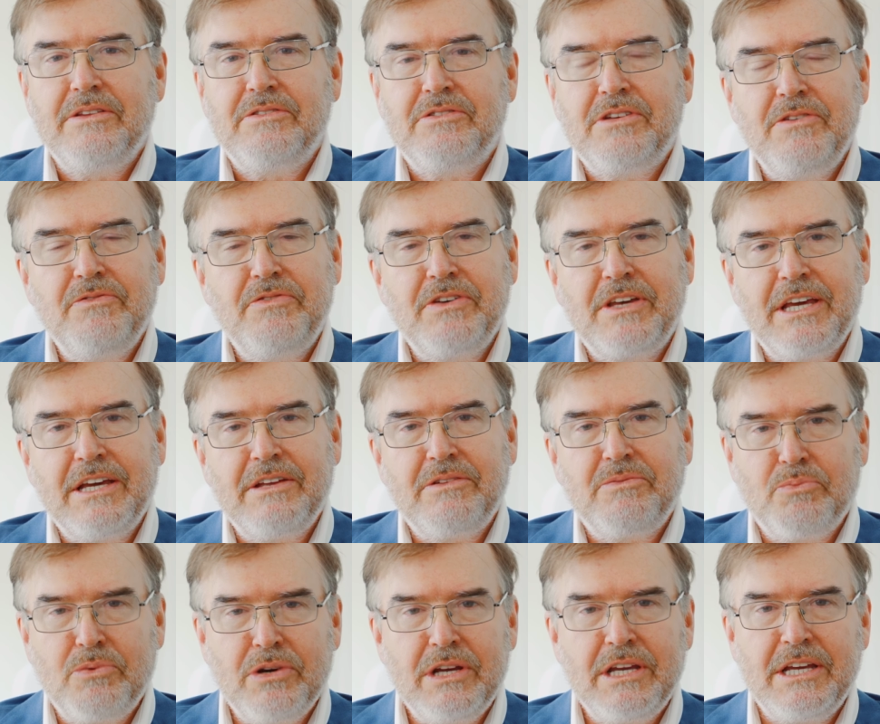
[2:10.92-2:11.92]
Don't forget,
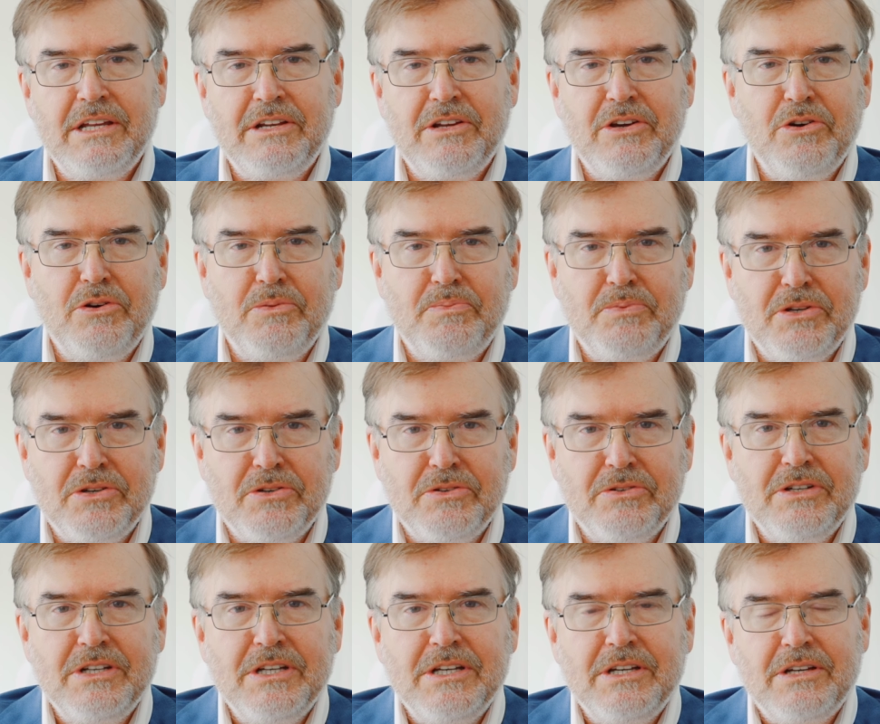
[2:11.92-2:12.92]
we're here to help
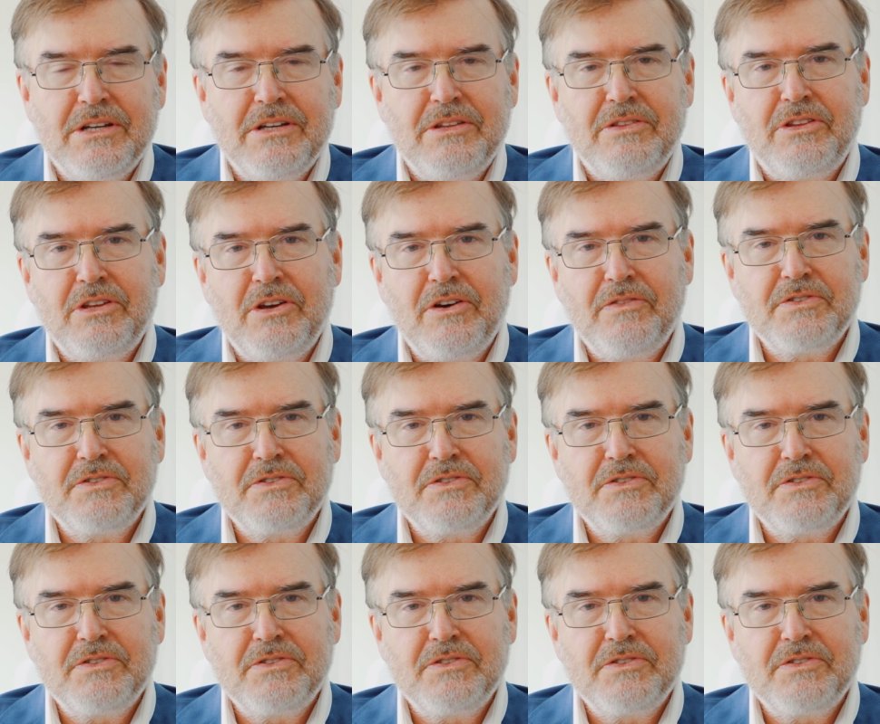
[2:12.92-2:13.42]
you. The